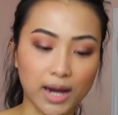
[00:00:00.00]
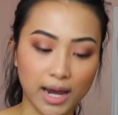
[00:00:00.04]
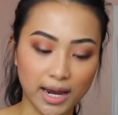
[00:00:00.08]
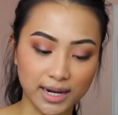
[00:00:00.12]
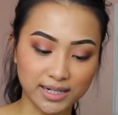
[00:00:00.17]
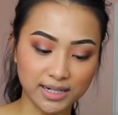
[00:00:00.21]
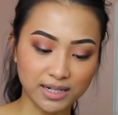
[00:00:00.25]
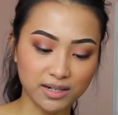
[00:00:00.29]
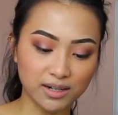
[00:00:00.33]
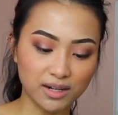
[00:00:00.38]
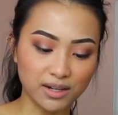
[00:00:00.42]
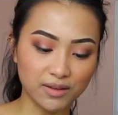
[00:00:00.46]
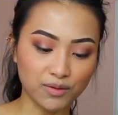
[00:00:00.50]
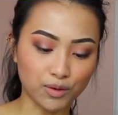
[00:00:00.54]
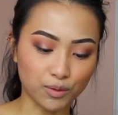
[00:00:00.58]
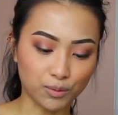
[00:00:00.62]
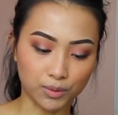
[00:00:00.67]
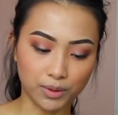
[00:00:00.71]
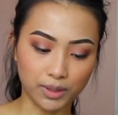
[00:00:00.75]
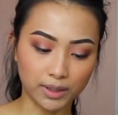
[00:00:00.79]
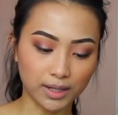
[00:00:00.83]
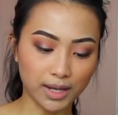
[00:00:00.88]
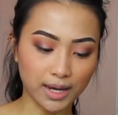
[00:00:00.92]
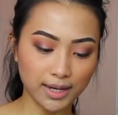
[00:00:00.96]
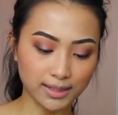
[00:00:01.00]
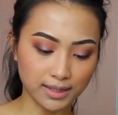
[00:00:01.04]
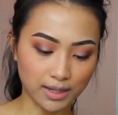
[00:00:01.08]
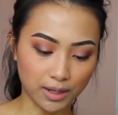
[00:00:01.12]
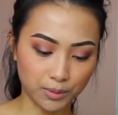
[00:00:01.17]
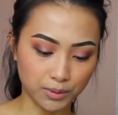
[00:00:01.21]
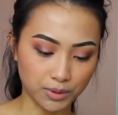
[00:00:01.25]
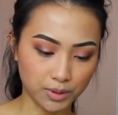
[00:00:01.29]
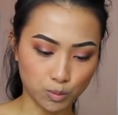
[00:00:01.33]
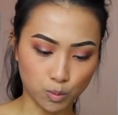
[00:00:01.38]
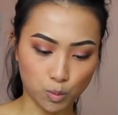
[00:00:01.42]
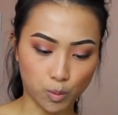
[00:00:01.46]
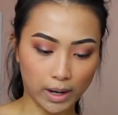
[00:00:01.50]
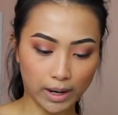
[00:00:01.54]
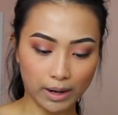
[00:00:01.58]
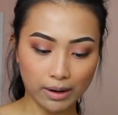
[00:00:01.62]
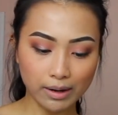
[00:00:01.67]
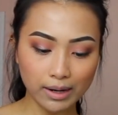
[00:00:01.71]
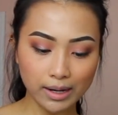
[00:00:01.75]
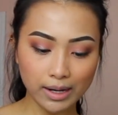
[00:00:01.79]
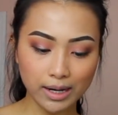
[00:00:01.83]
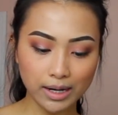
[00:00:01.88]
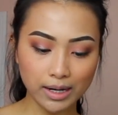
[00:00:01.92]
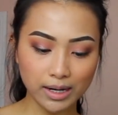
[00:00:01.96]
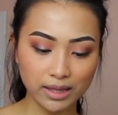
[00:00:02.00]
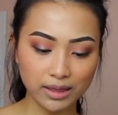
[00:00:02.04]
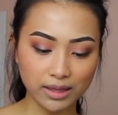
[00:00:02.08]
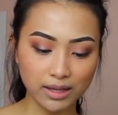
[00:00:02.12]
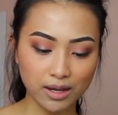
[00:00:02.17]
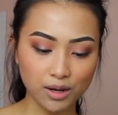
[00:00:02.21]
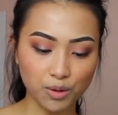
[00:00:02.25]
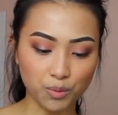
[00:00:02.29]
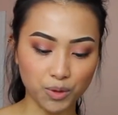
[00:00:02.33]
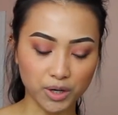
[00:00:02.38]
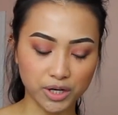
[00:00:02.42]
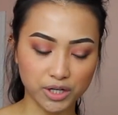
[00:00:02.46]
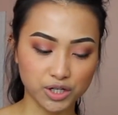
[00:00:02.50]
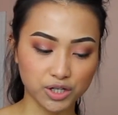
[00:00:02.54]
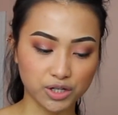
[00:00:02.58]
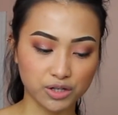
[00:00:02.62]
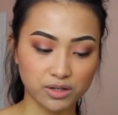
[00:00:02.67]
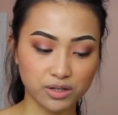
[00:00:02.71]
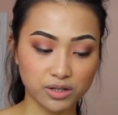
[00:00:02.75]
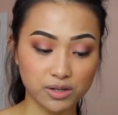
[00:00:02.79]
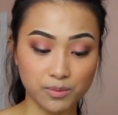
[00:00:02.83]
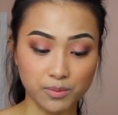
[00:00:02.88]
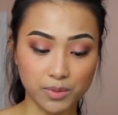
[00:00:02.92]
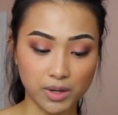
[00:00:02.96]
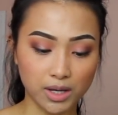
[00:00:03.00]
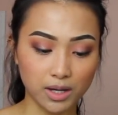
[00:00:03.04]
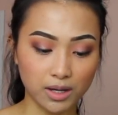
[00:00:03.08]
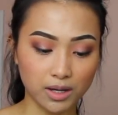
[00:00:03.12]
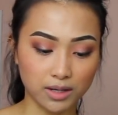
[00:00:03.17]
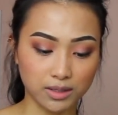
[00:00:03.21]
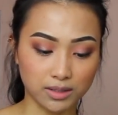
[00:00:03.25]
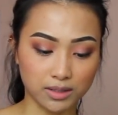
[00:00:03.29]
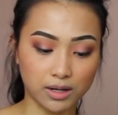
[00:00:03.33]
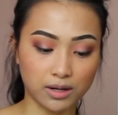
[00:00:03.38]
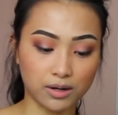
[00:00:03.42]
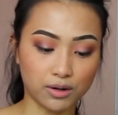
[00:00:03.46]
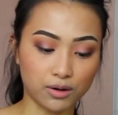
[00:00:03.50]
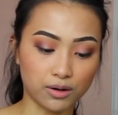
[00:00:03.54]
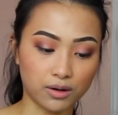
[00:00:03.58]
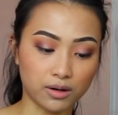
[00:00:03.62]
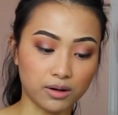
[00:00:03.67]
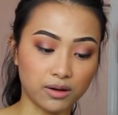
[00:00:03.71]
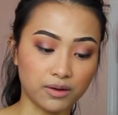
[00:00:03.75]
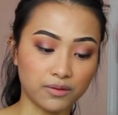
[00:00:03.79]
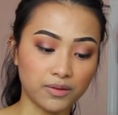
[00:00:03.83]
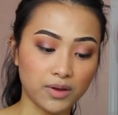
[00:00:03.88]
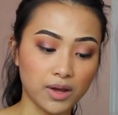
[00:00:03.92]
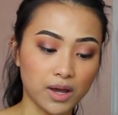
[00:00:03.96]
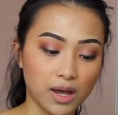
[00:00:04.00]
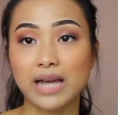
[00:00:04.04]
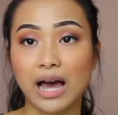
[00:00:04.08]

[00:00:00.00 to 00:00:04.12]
I didn't even realize I was wearing anything, which to me is unheard of.